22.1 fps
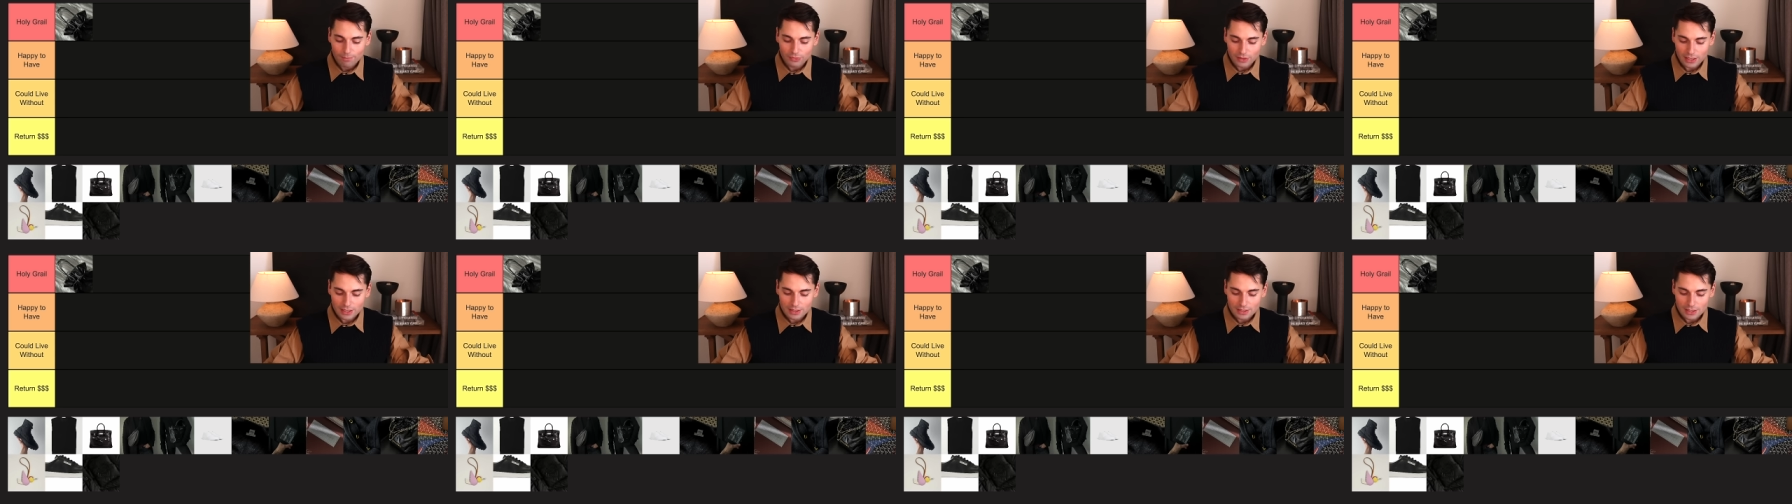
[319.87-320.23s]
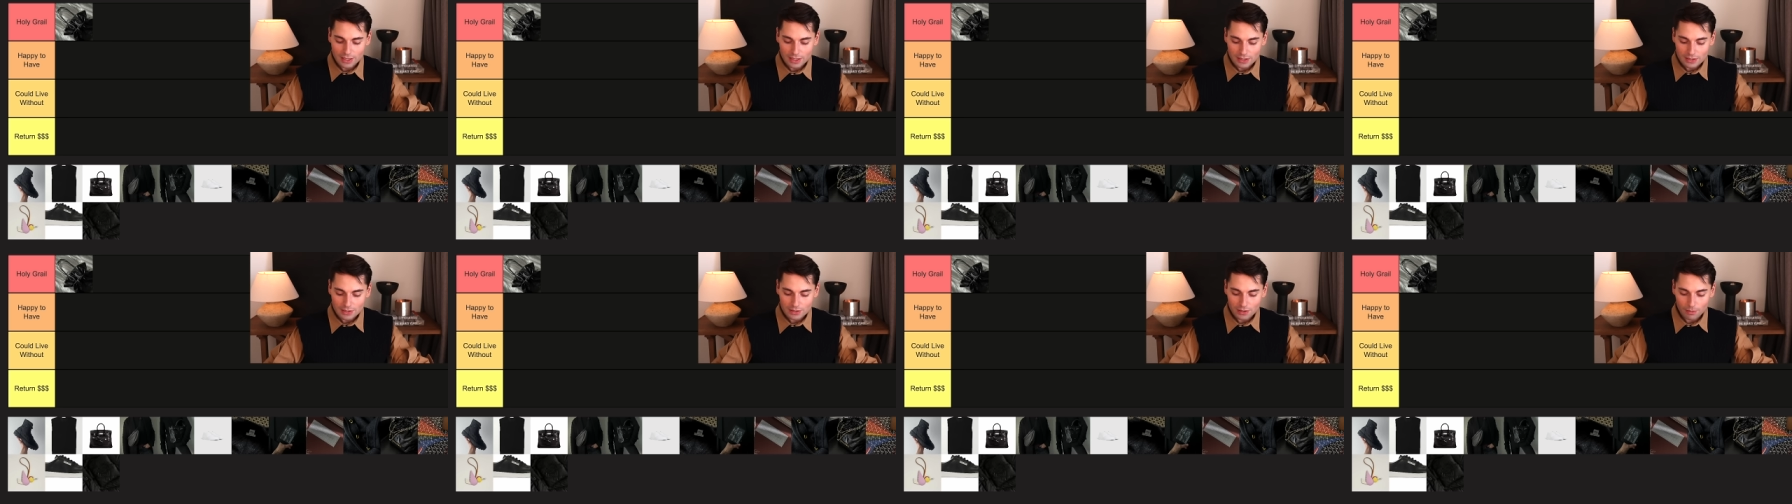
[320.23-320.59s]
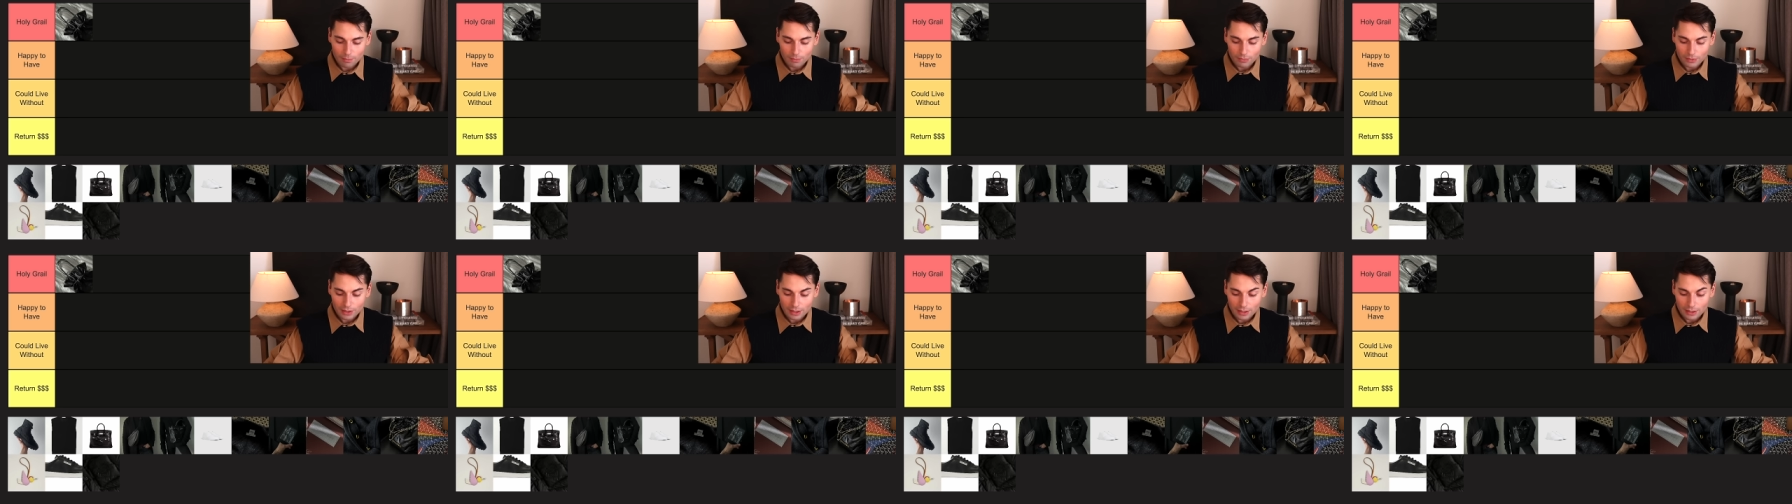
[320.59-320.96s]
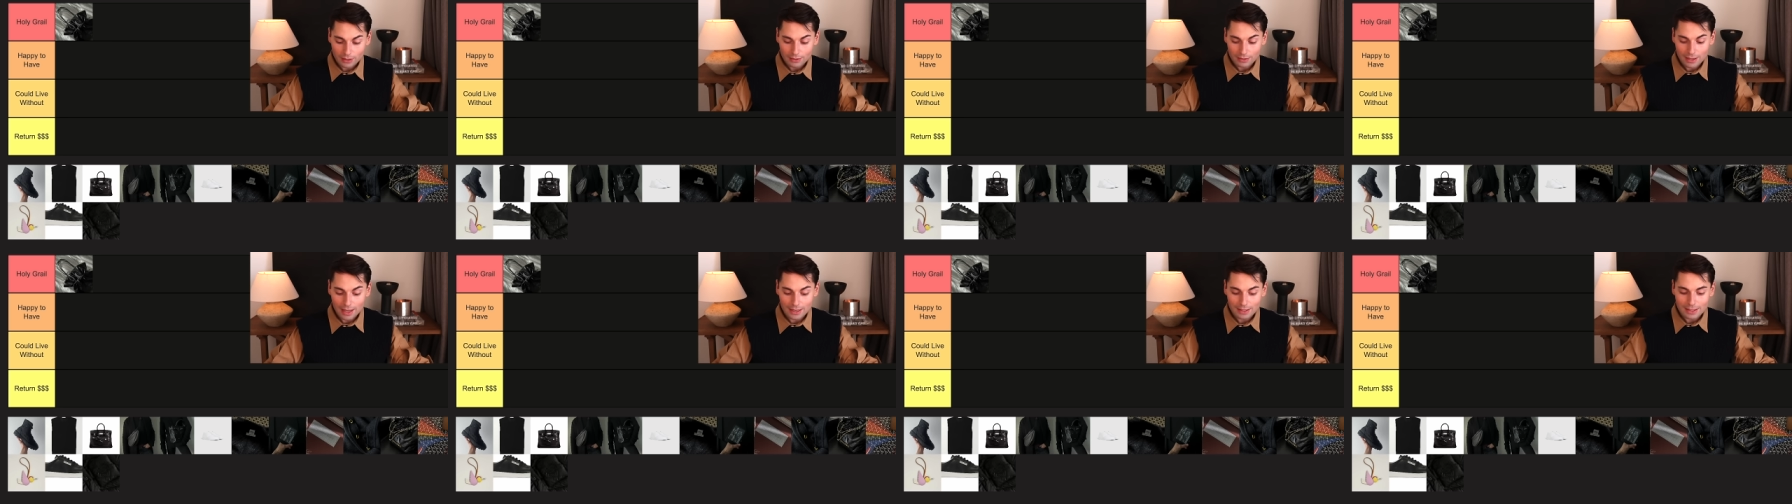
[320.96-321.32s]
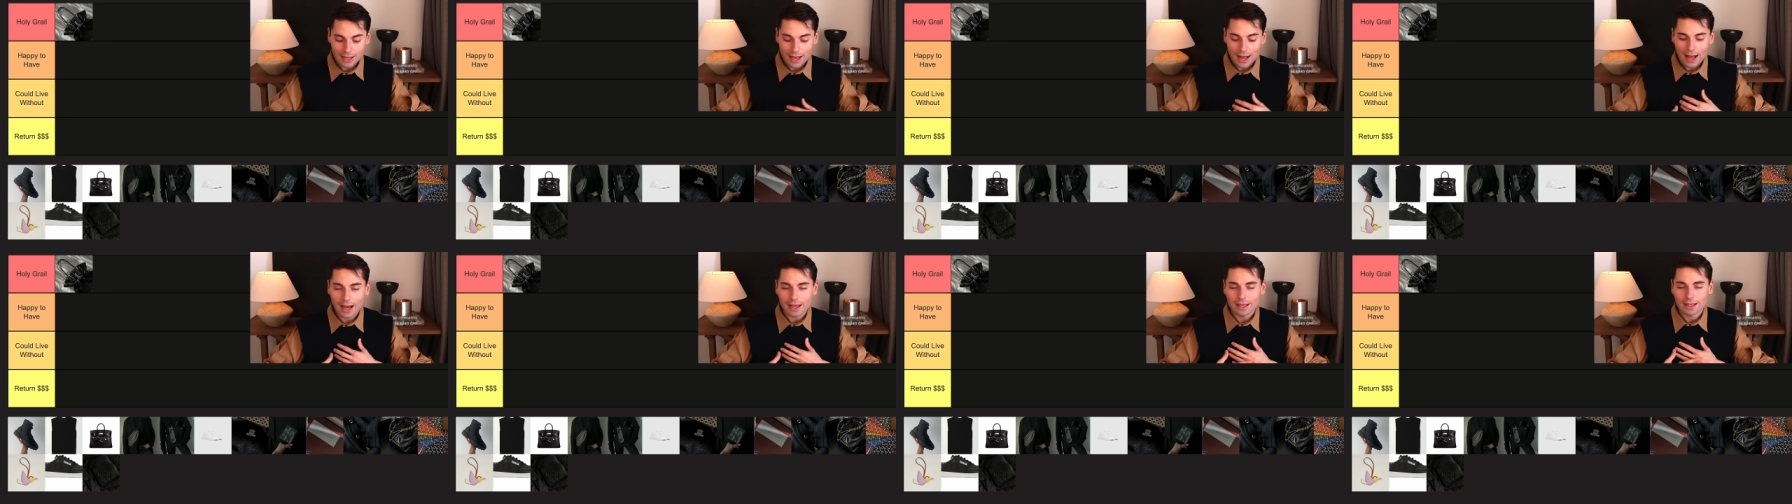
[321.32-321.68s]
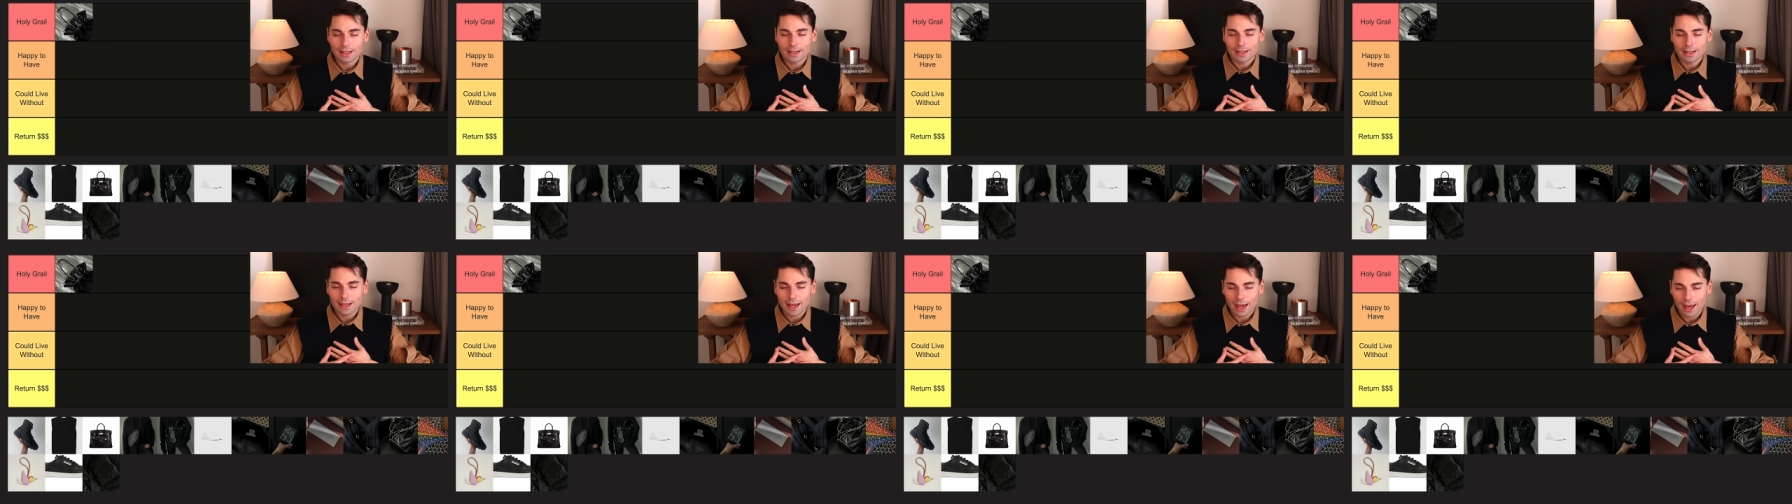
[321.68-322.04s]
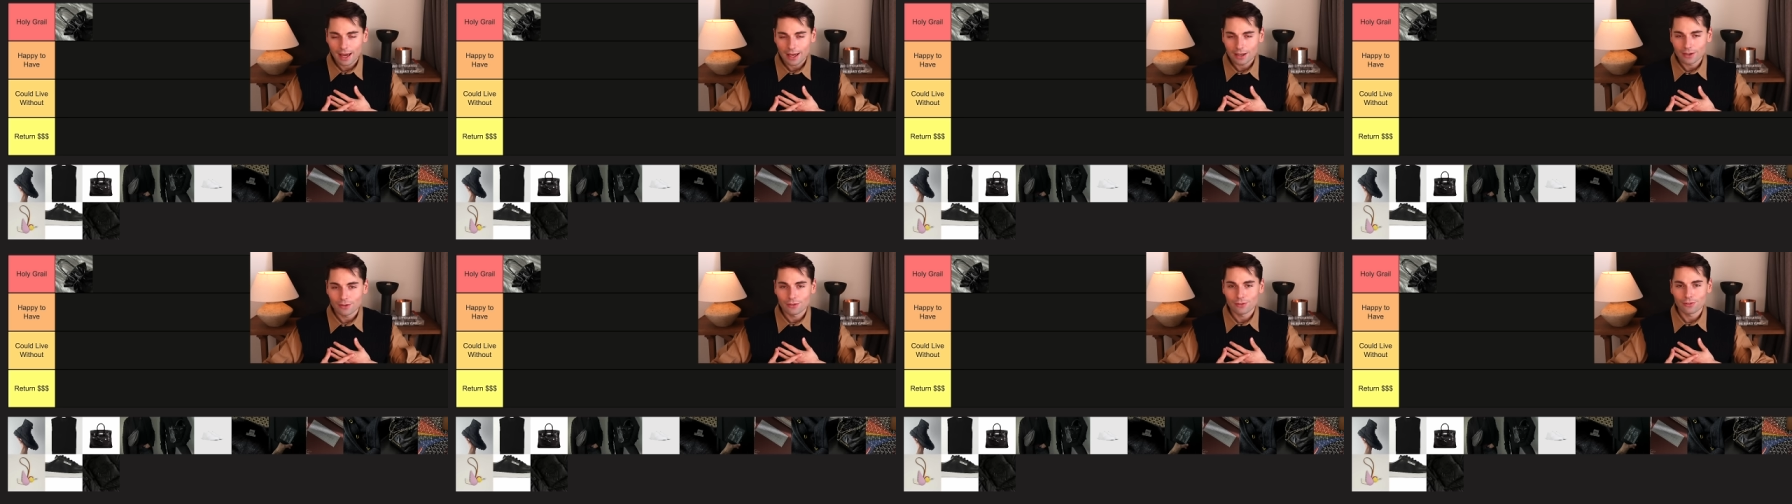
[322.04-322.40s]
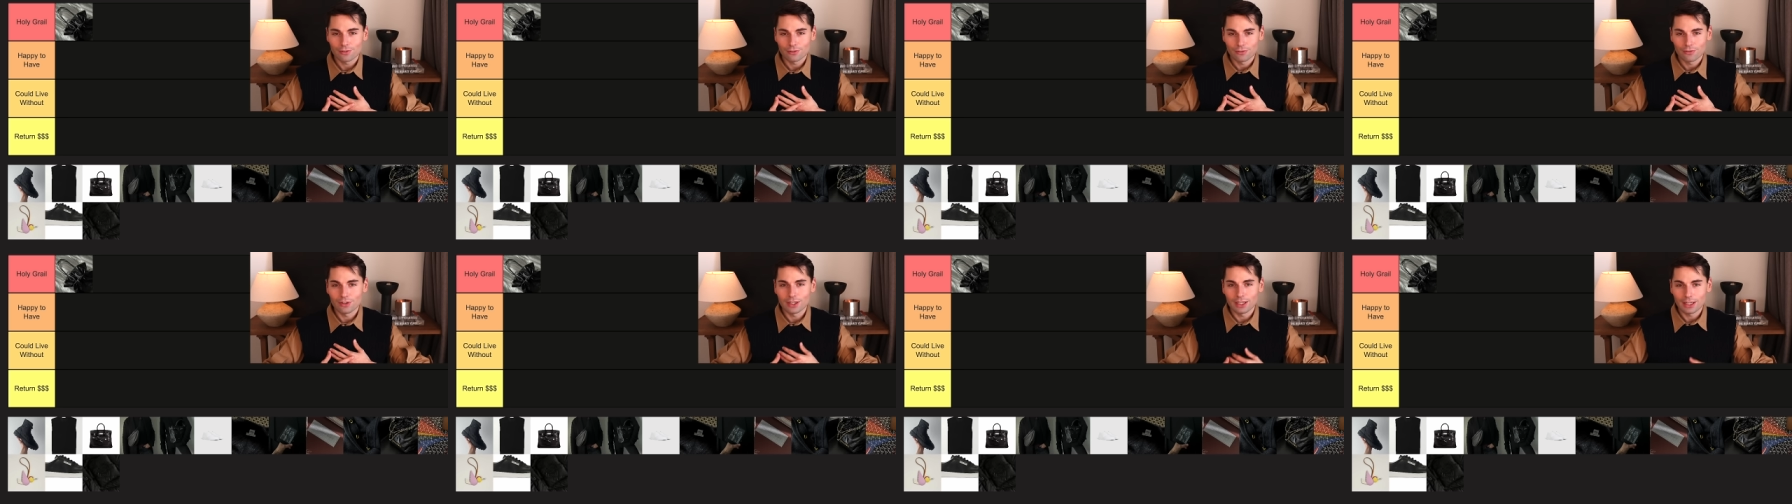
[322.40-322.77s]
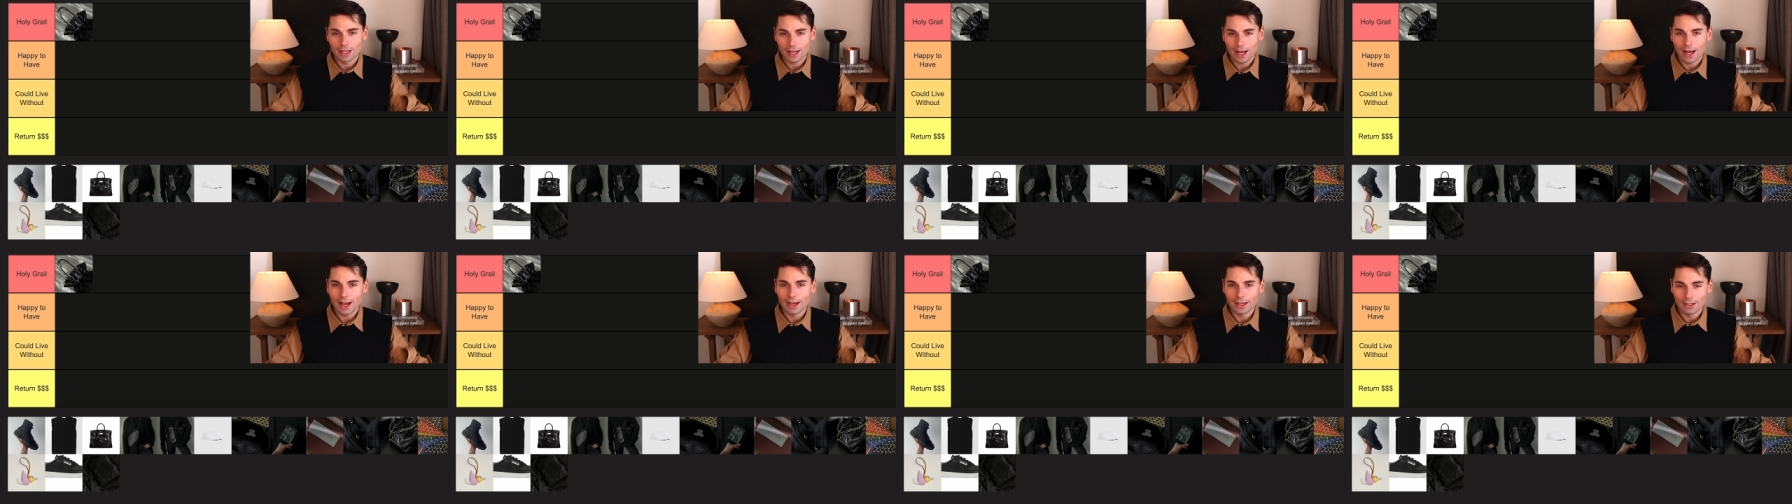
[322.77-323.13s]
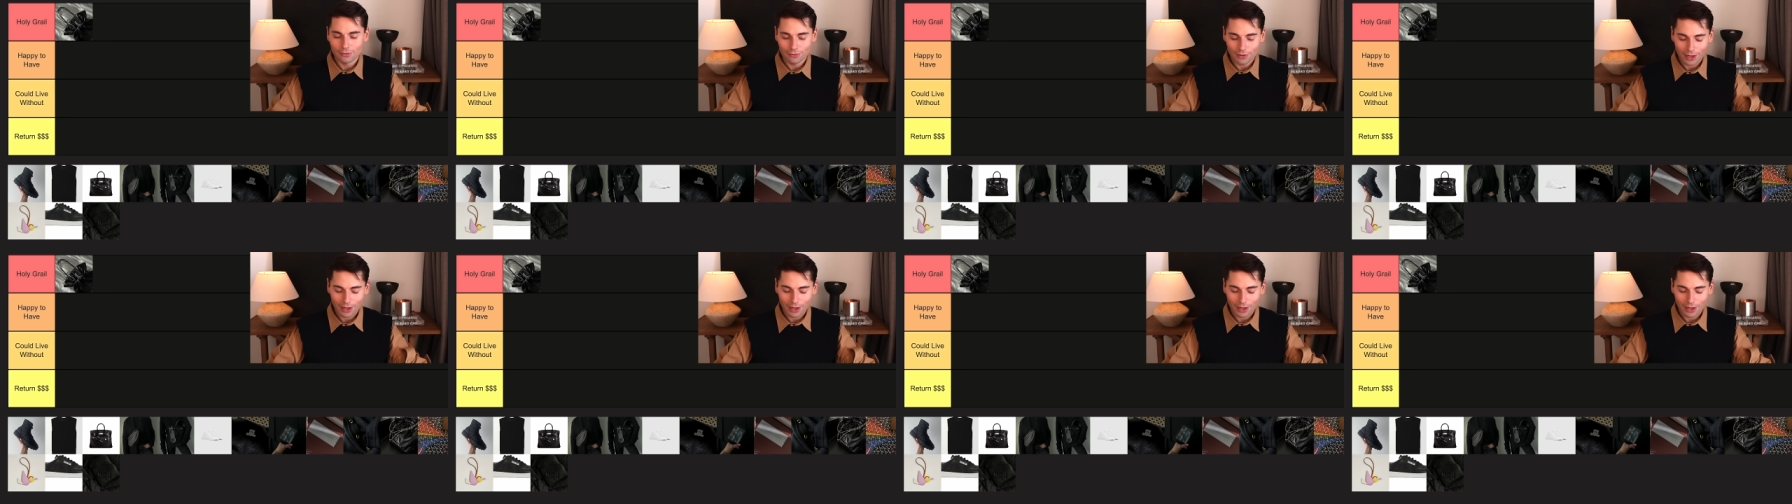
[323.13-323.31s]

this is something that I can really highly